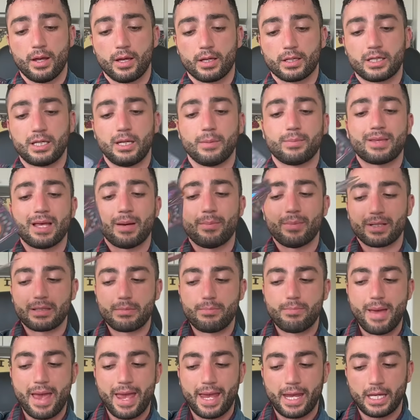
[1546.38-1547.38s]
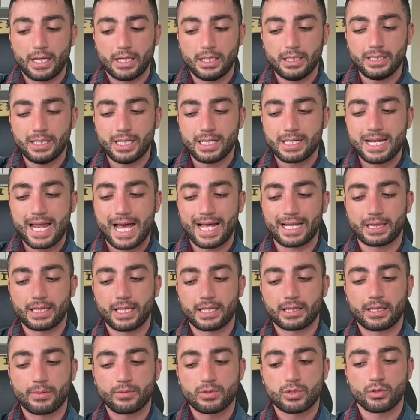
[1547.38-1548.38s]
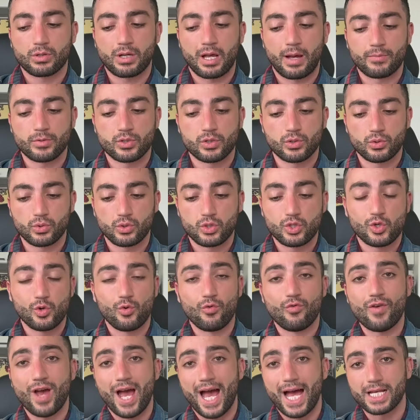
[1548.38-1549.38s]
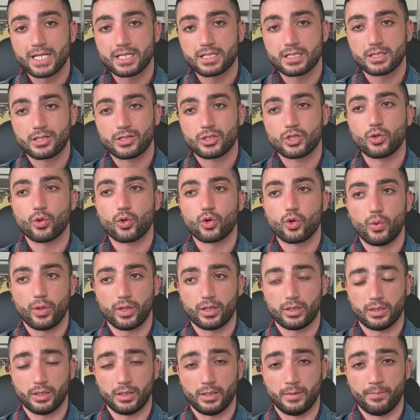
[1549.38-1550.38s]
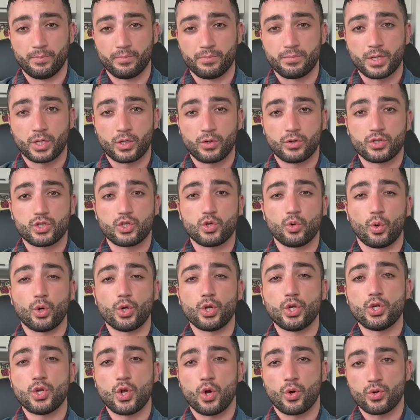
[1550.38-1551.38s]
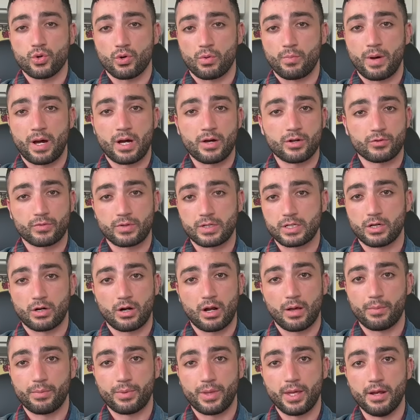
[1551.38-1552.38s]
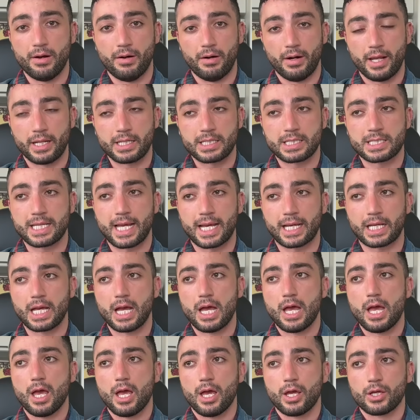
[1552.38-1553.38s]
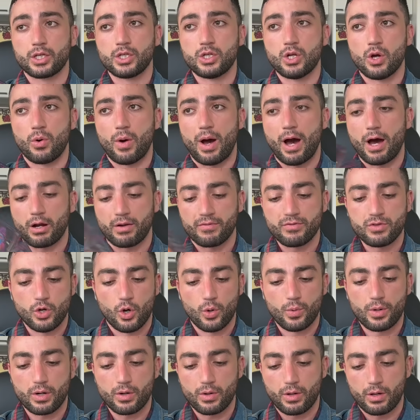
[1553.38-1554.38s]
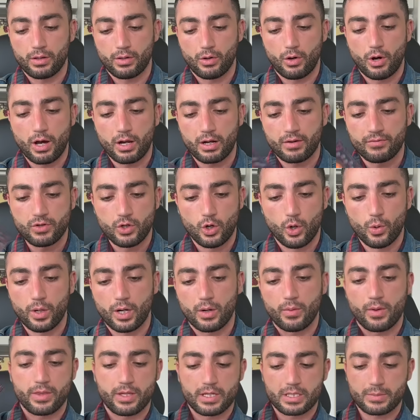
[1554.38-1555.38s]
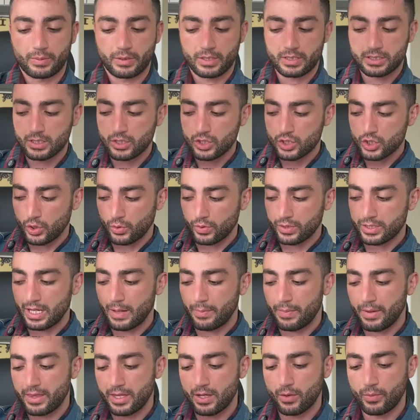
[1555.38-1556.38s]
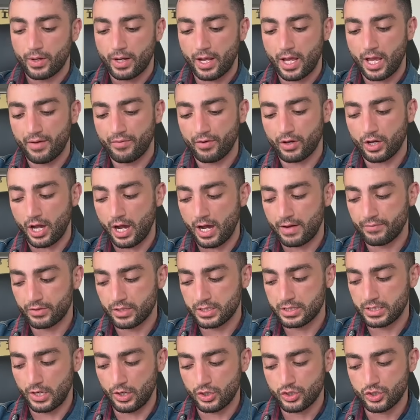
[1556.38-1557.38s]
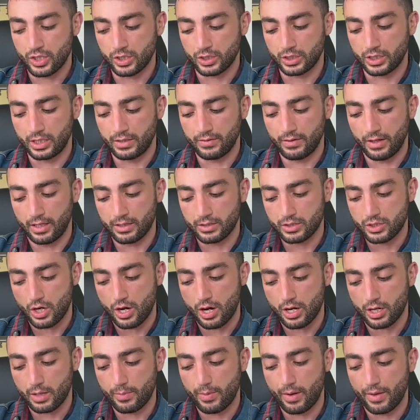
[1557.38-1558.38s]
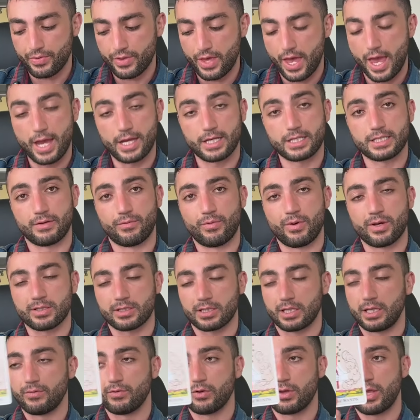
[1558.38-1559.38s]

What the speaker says: keep them at bay, not let them to come to you too fast, too quickly, because you already know your boundaries are up there. And it's like, out of nowhere, when this person shows up and they want to have a conversation and talk about the Ace of Wands, give you